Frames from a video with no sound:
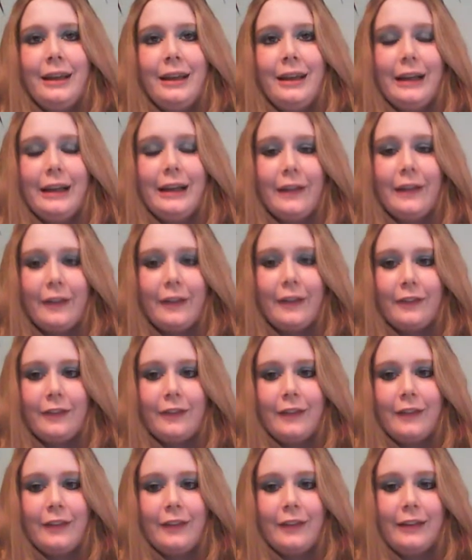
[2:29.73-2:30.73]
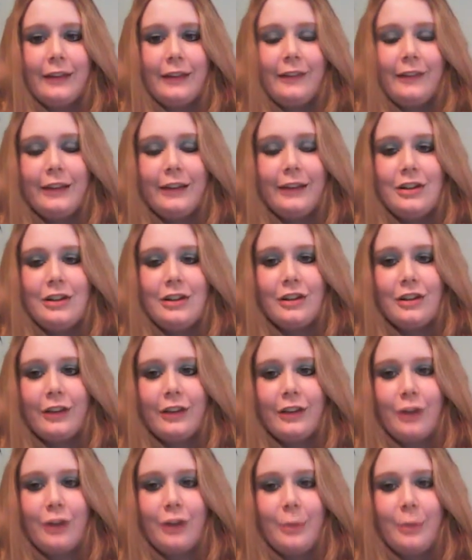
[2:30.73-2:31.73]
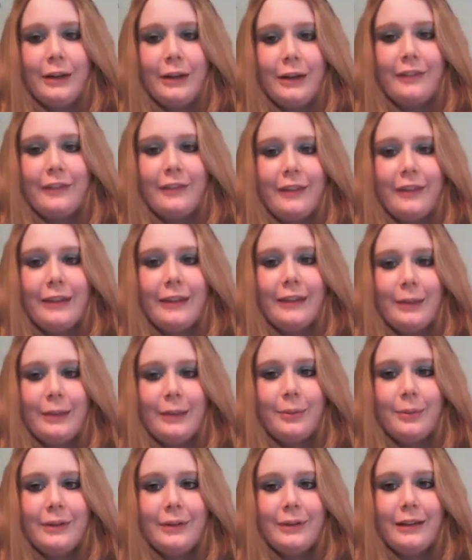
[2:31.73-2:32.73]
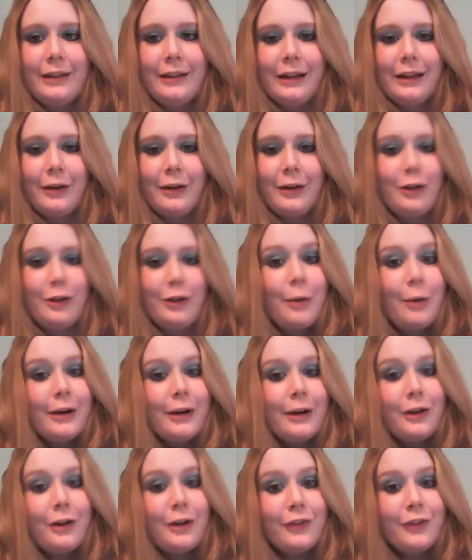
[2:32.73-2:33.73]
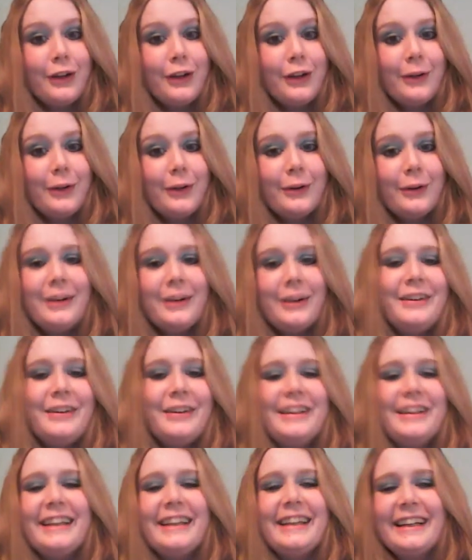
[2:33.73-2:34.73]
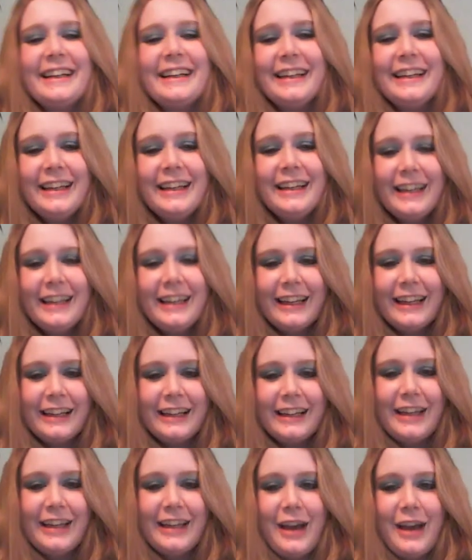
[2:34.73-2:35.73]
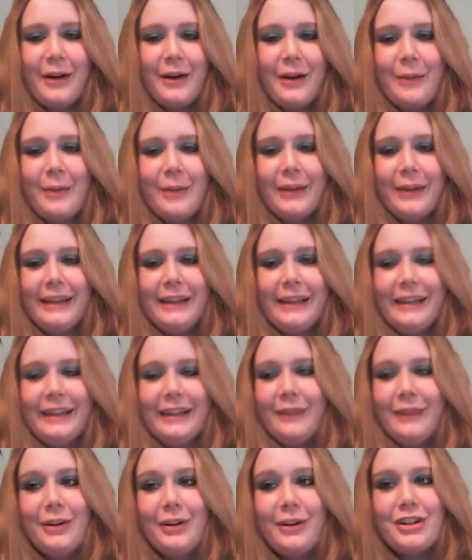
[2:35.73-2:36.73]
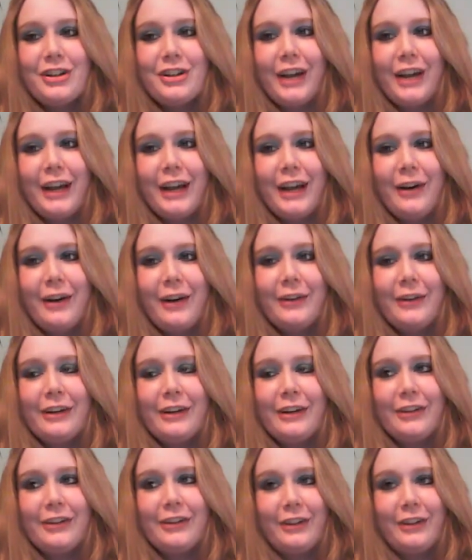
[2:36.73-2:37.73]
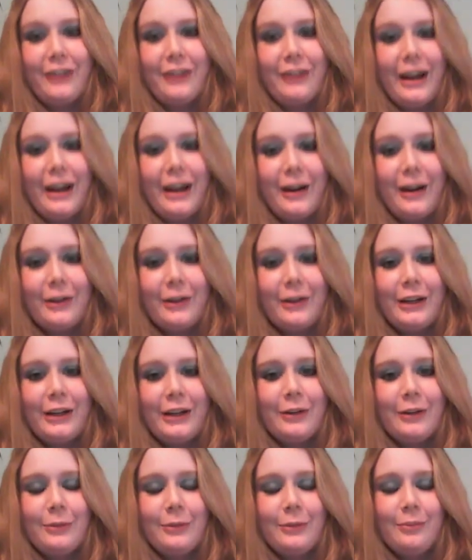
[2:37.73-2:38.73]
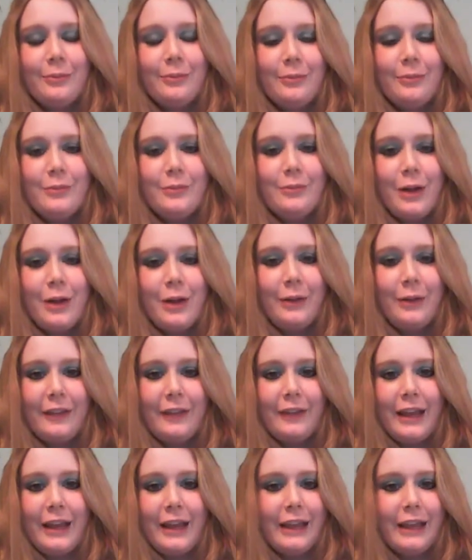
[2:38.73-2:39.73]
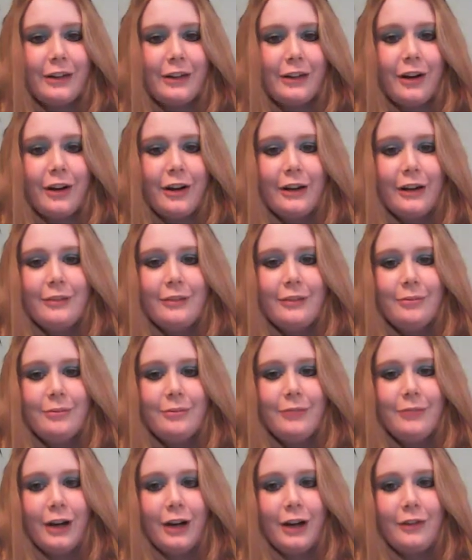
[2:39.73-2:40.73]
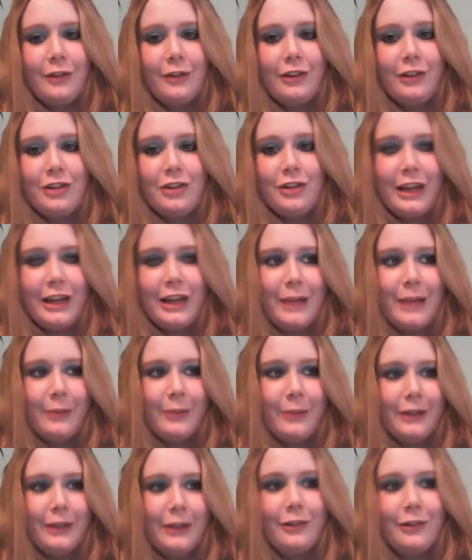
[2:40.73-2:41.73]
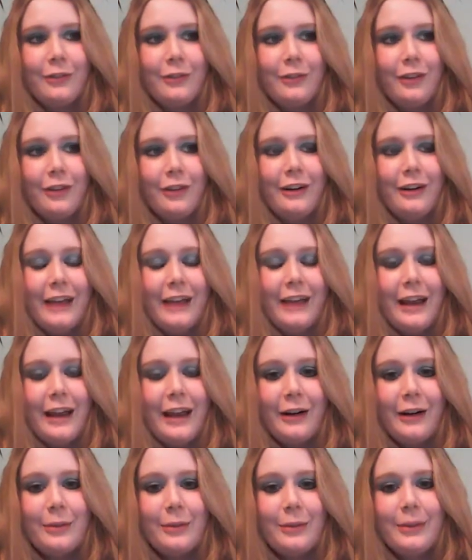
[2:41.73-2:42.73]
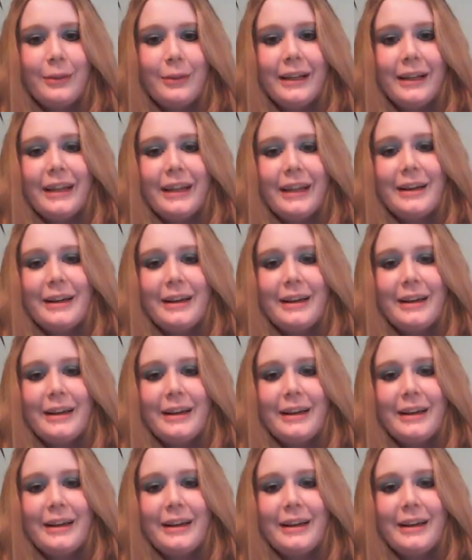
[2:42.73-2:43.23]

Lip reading: that's the anesthesia that's going to put you to sleep. No more nerves for you. But no, I mean, once you're out, you're out. You don't know anything. You're not nervous because you can't be. You're zonked out. But